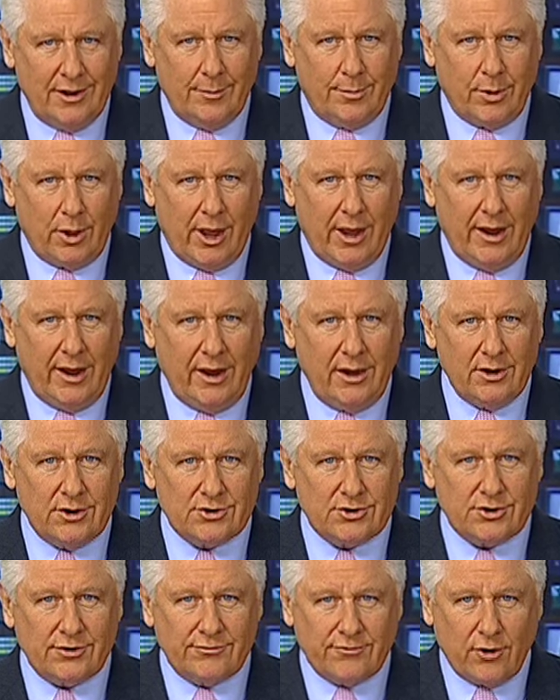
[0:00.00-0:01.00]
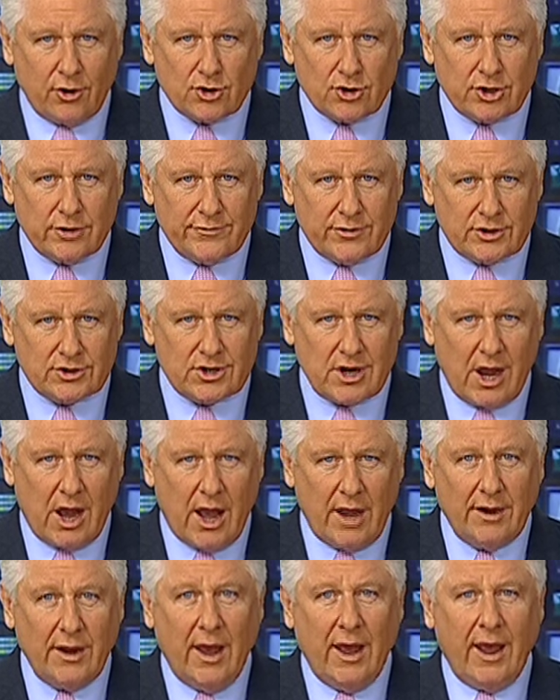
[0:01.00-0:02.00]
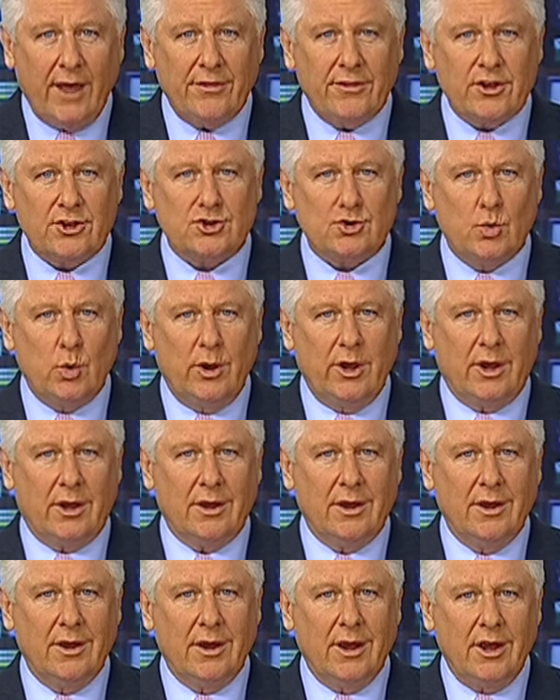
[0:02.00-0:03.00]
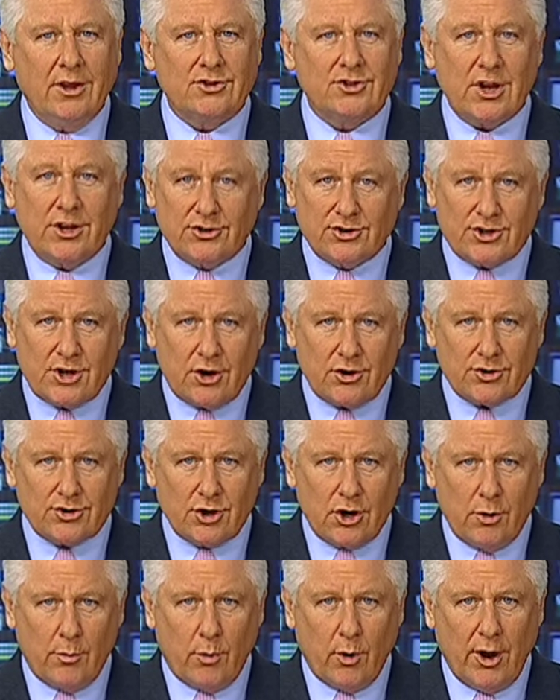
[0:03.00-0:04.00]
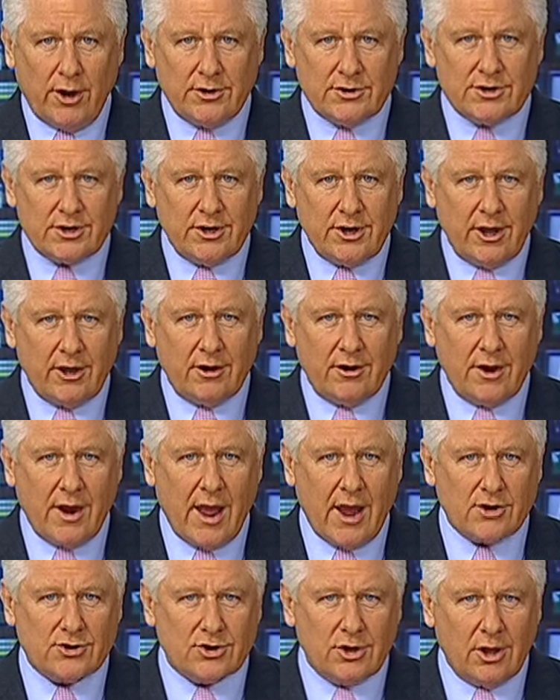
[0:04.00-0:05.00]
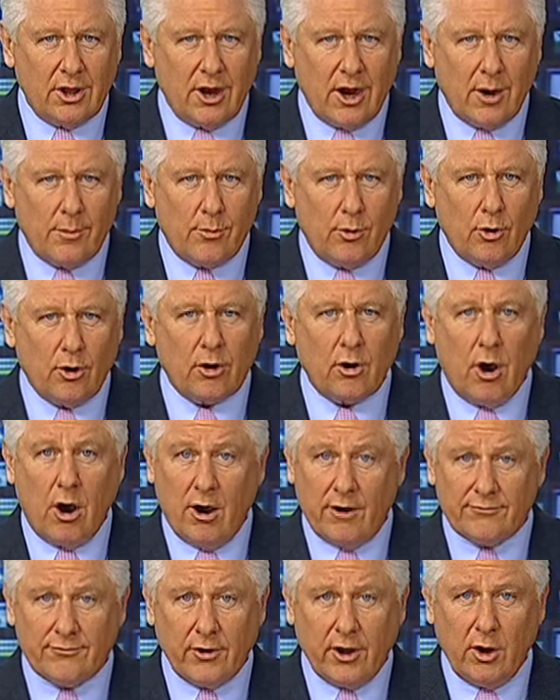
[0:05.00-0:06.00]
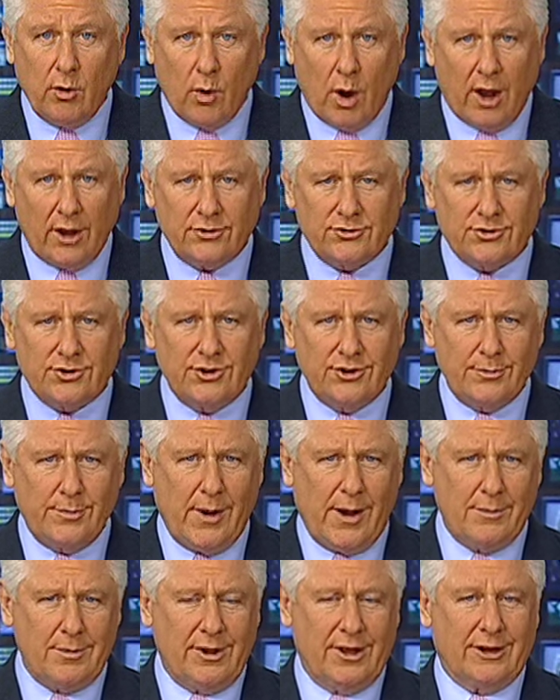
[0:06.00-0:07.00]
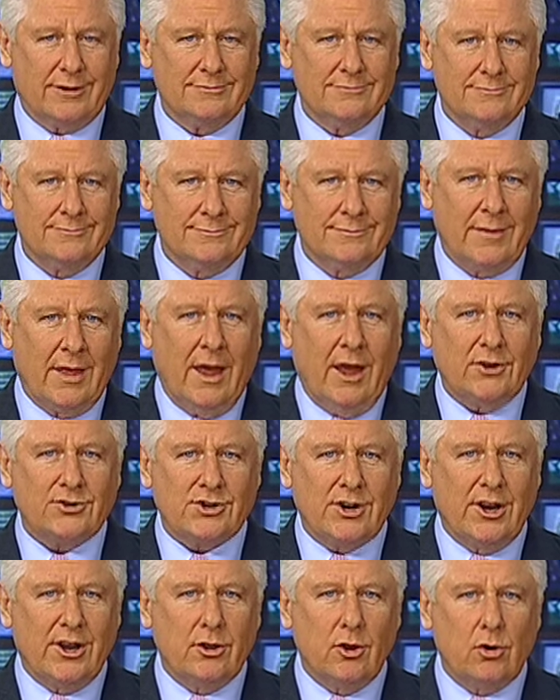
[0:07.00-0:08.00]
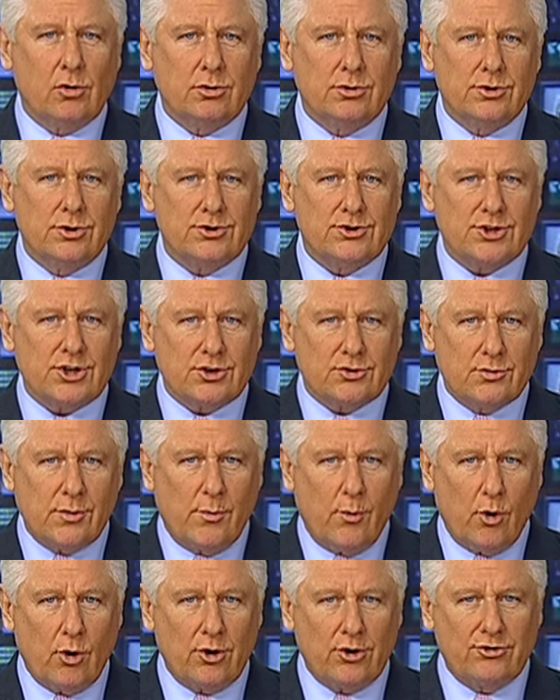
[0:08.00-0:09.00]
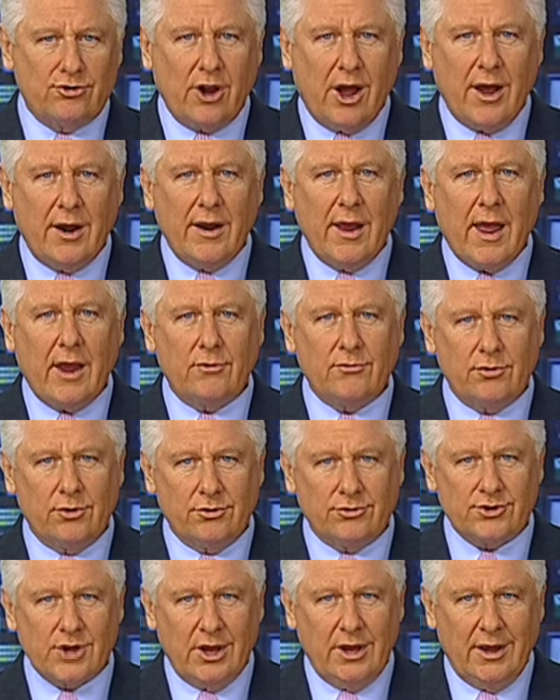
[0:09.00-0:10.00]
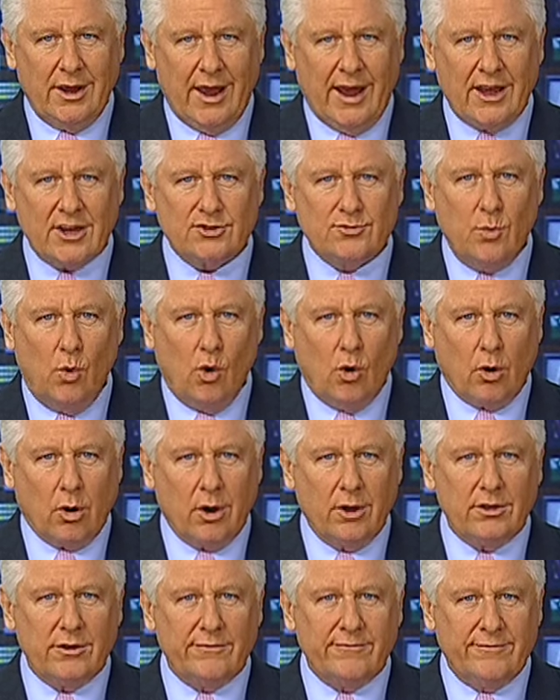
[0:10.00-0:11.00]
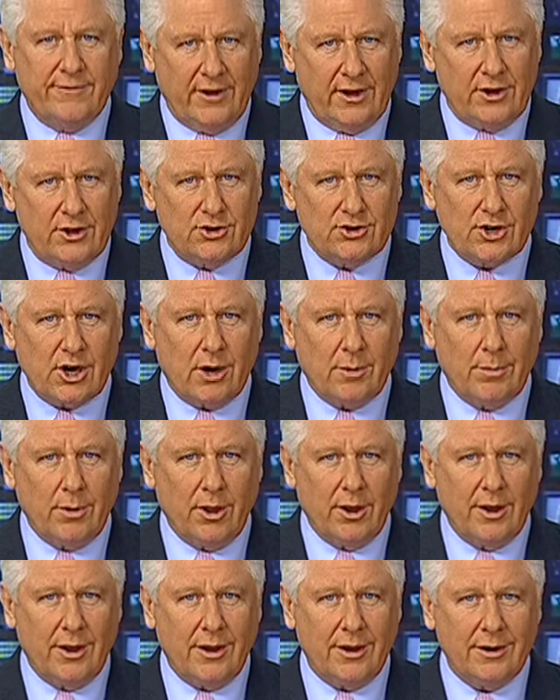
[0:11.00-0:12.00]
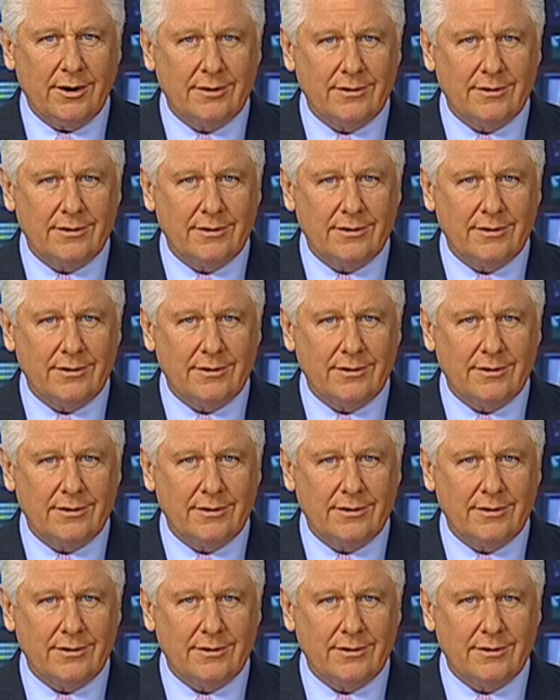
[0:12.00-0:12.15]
The plane is the first of its kind, and this week it's at Sarasota Bradenton International Airport offering rides to the public. SNN Local News 6 reporter John Andrews has more on the vintage airplane.